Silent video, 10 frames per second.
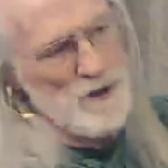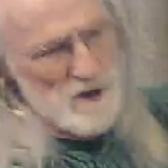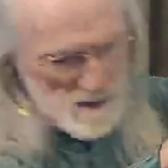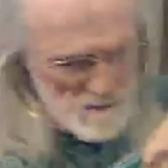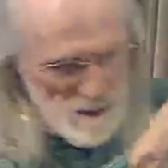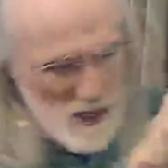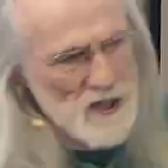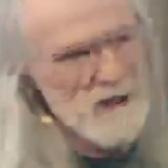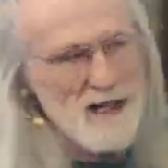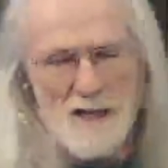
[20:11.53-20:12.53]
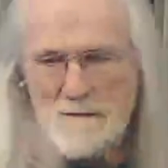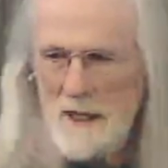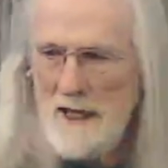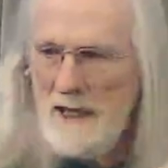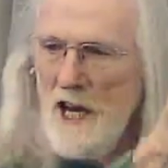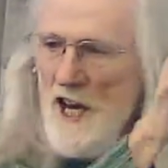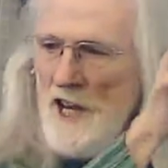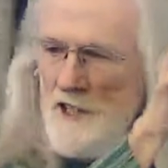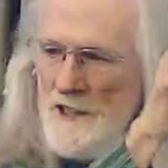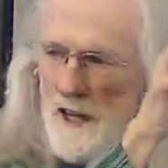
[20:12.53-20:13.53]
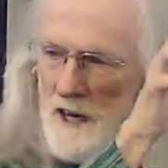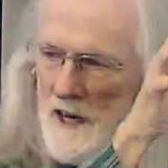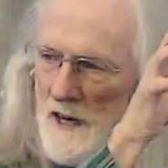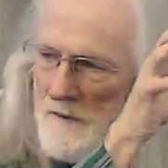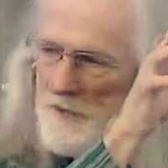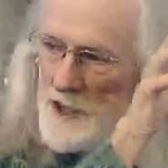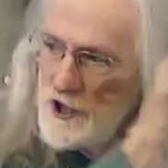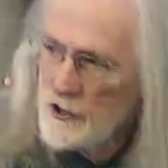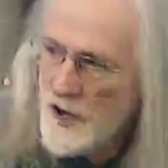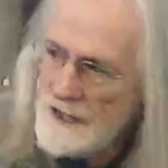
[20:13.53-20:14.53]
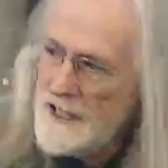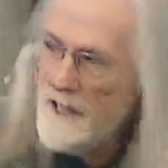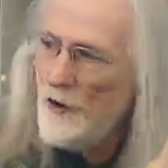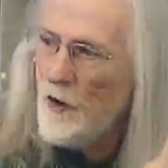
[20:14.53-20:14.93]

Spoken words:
expressions as being destructive